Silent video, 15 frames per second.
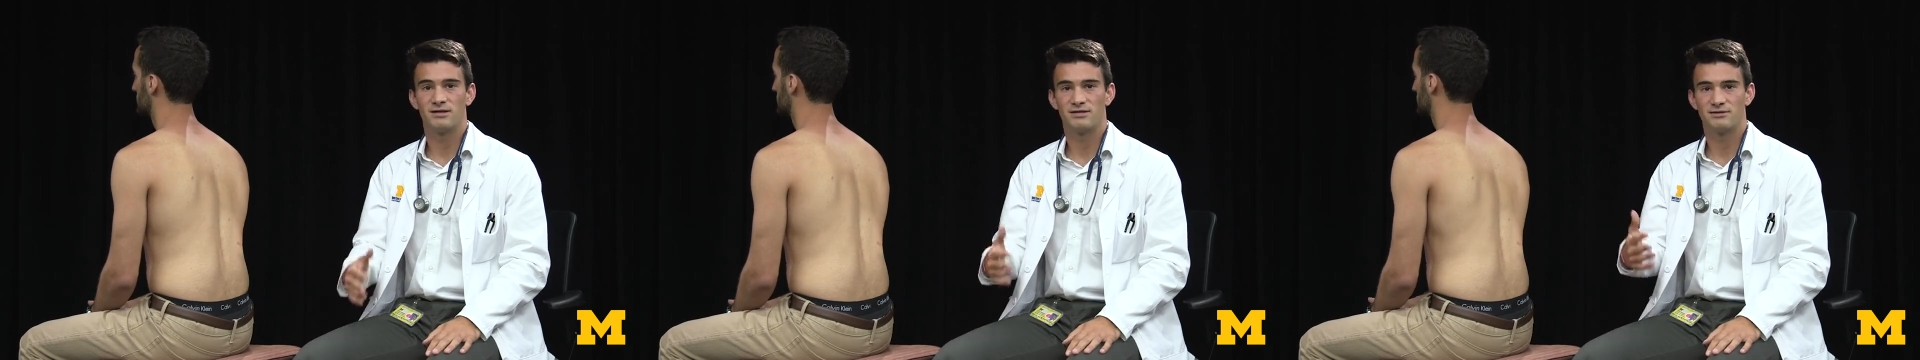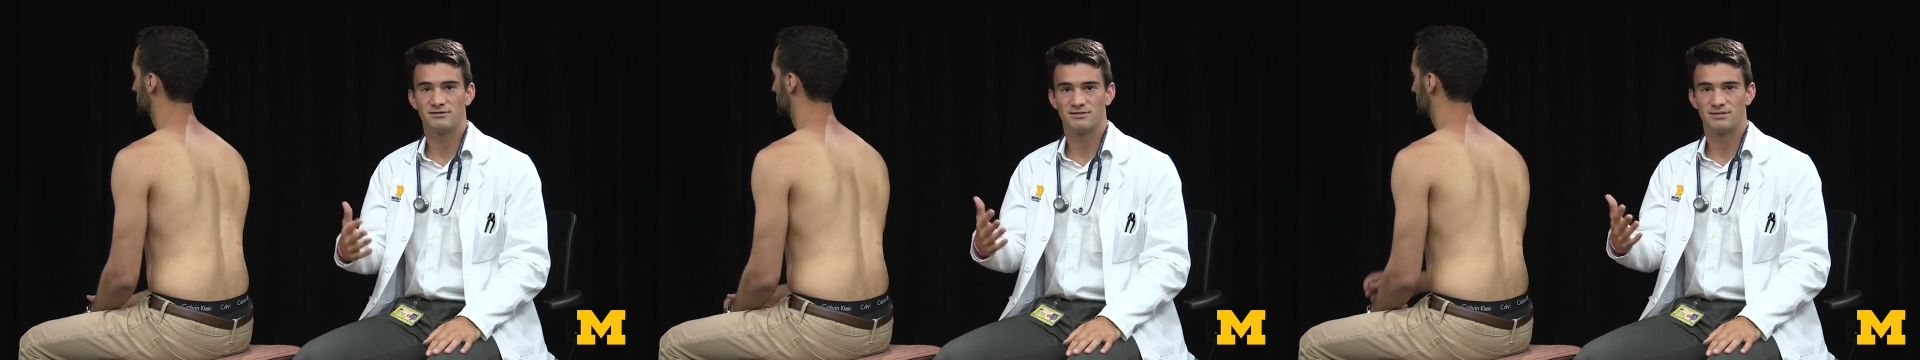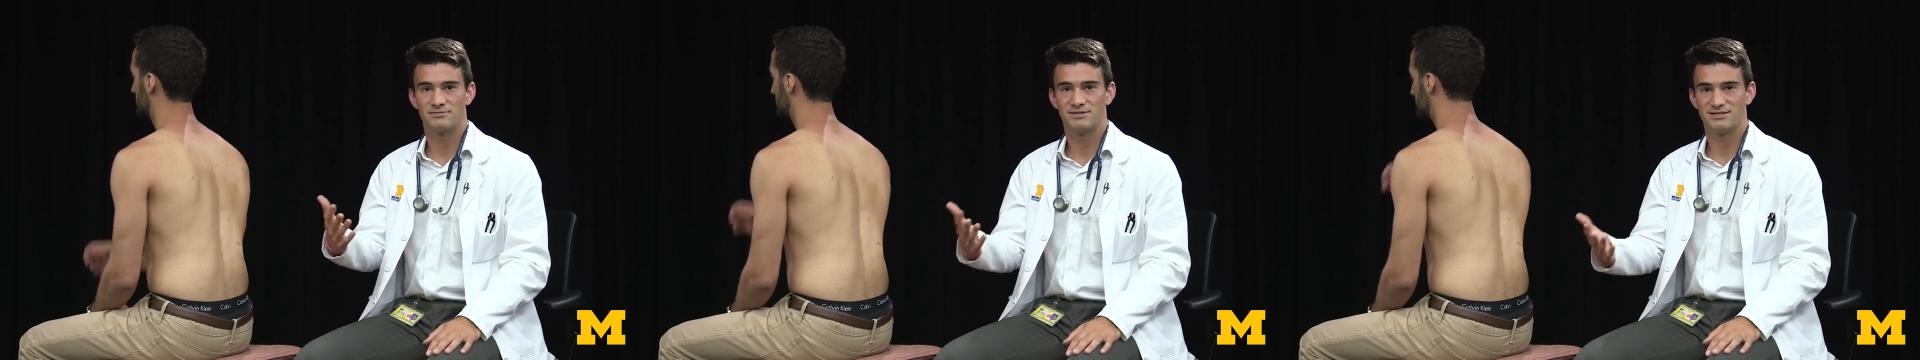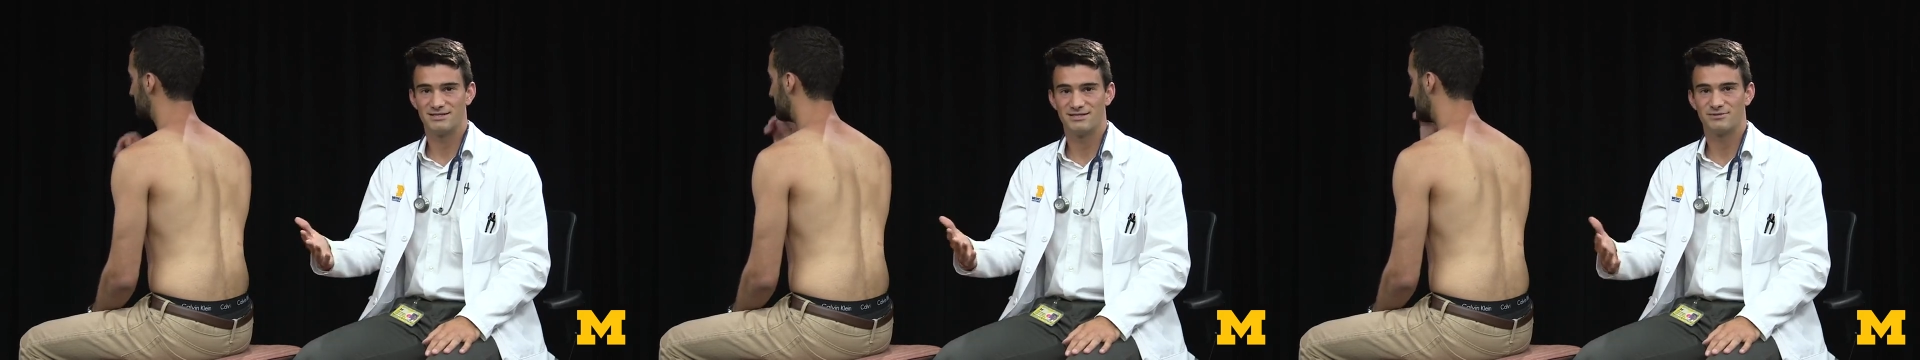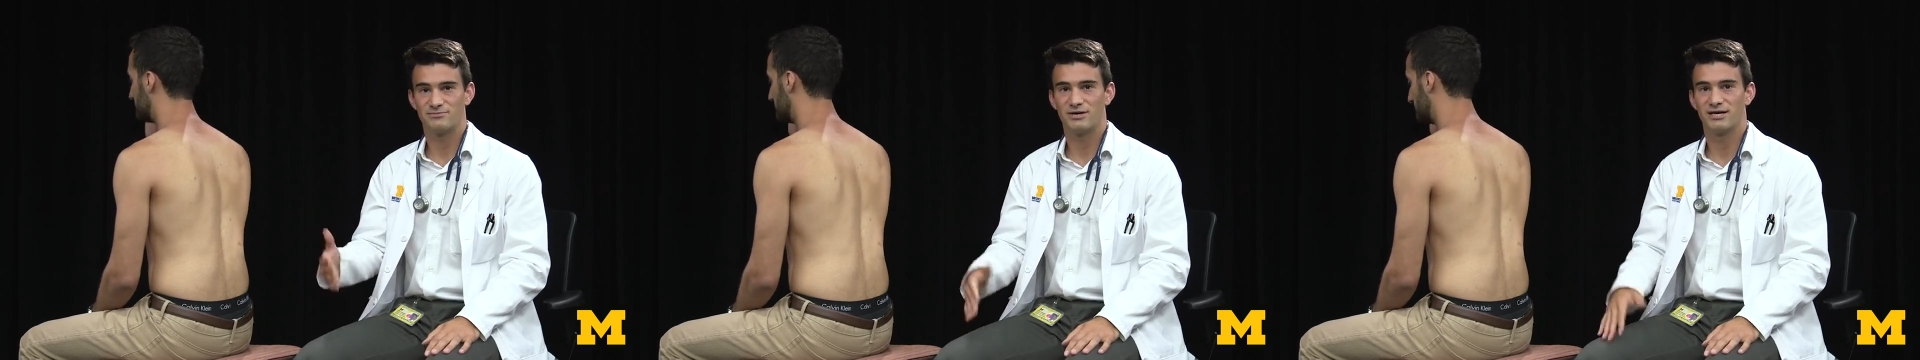that there's some
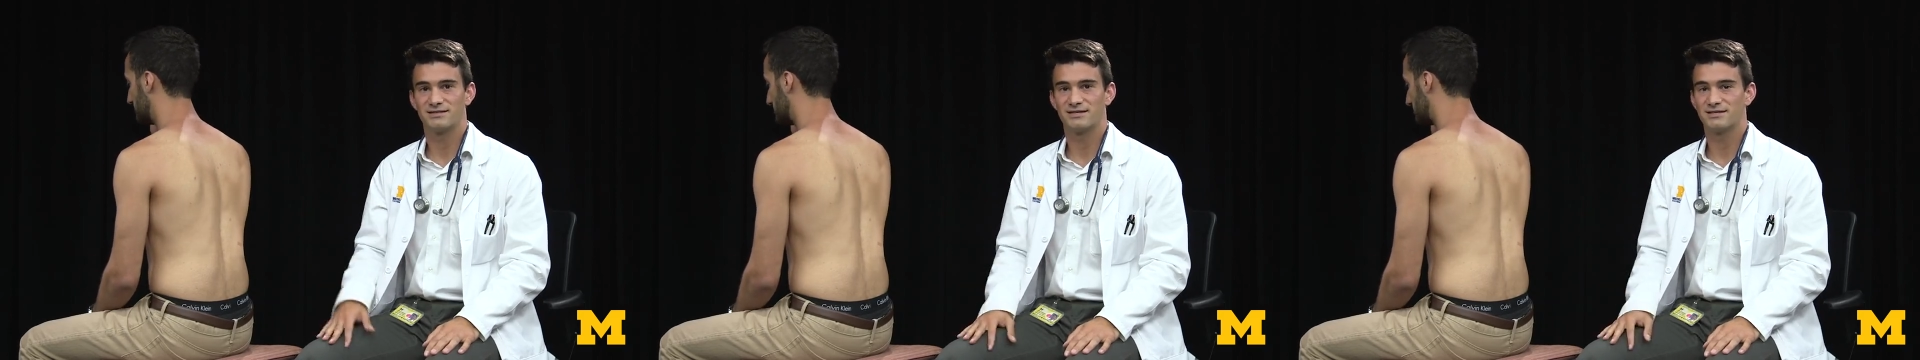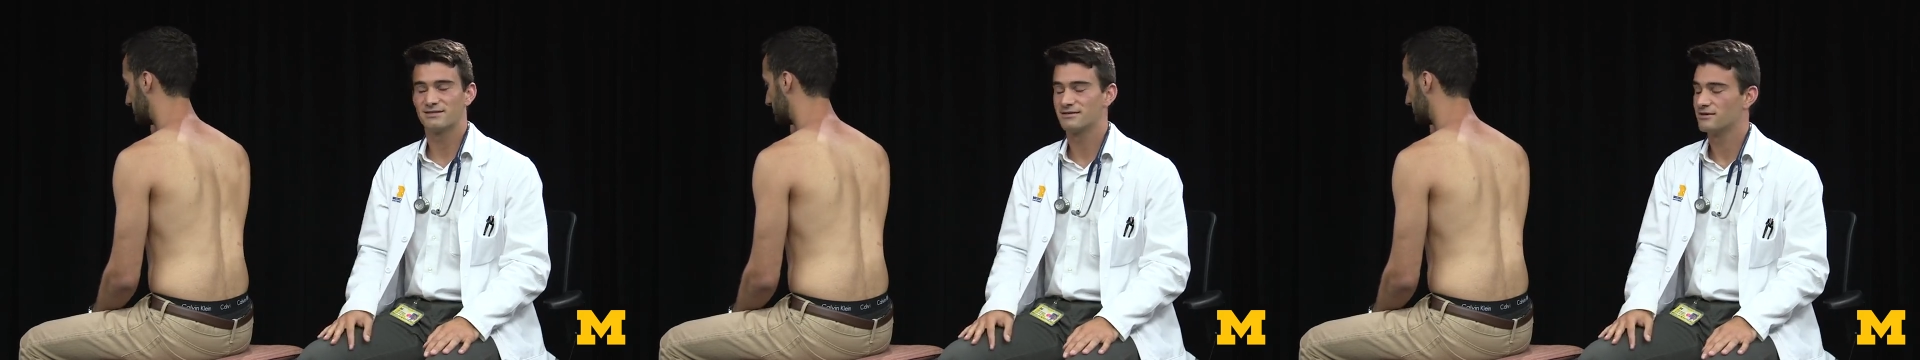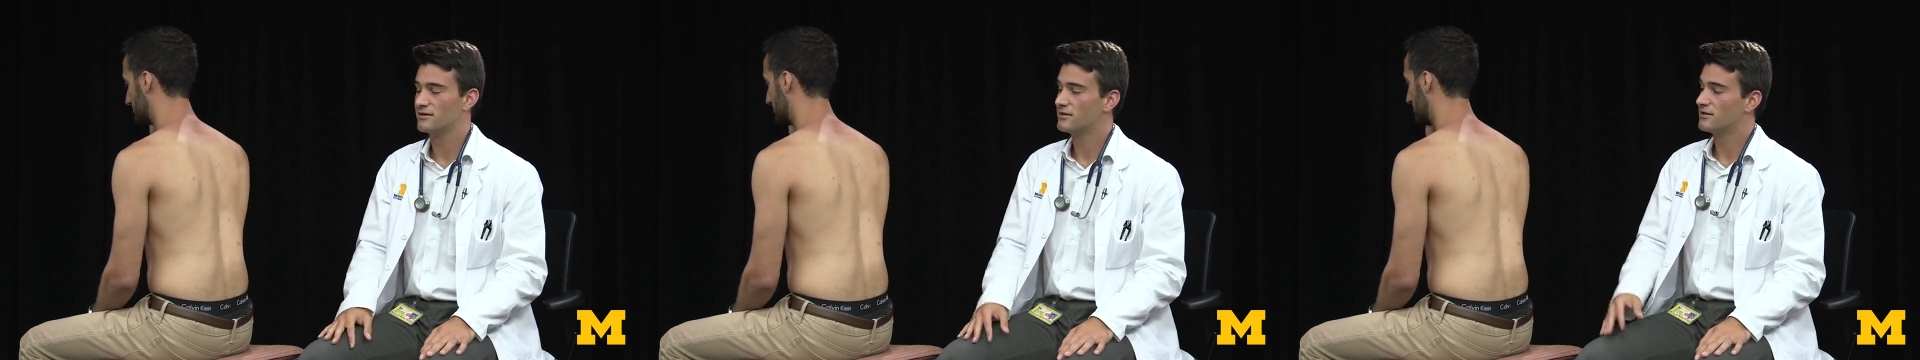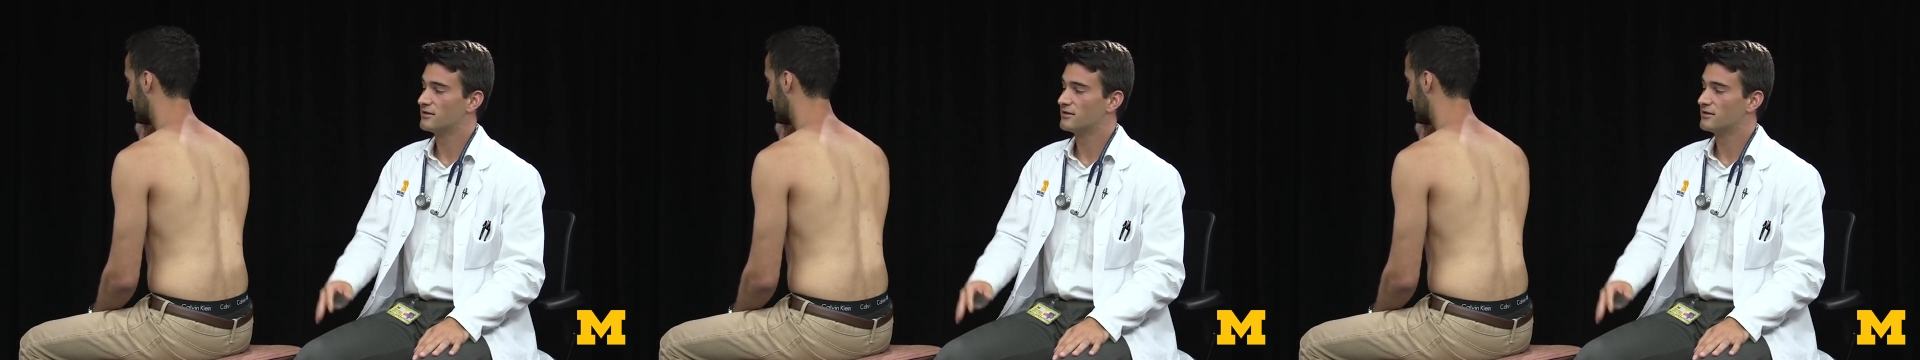disease process.